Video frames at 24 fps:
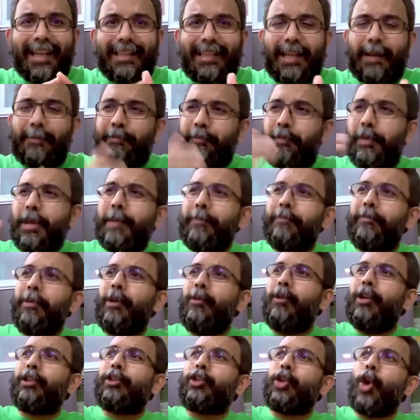that people
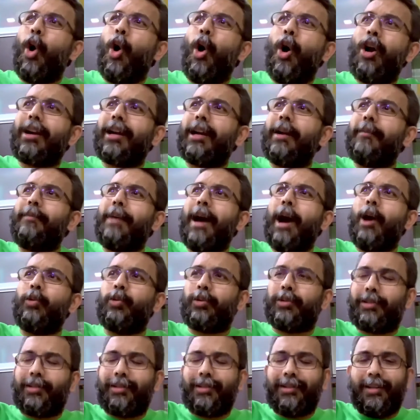will talk
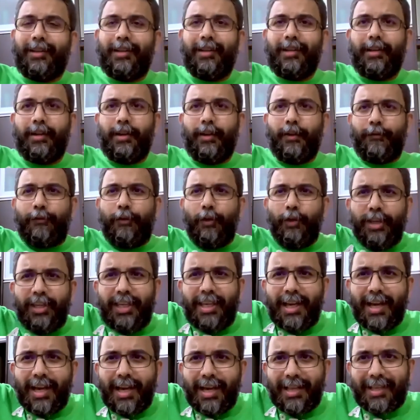about for
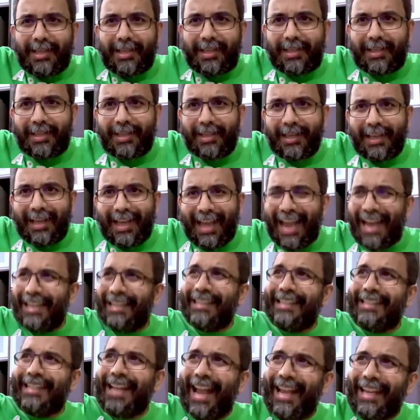years
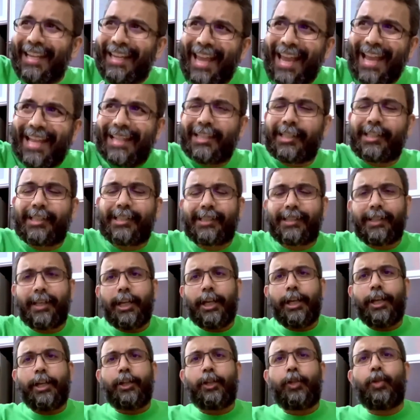and decades
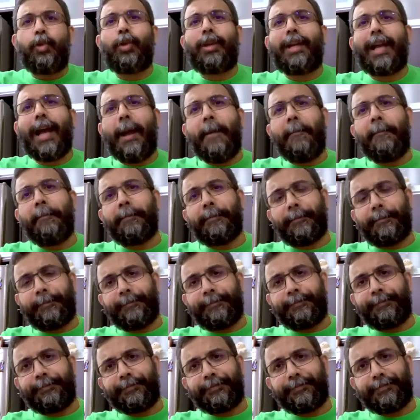to come.
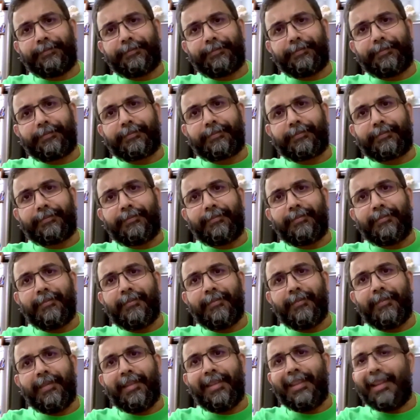
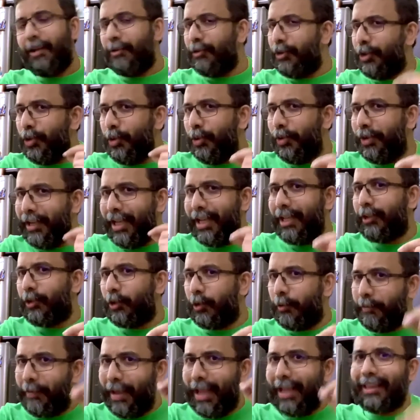Now you need
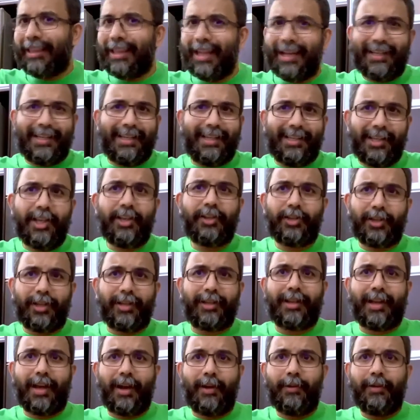to make that
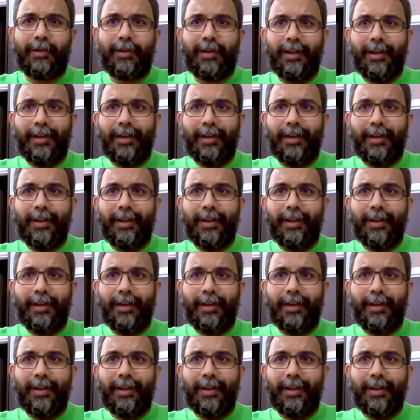decision now.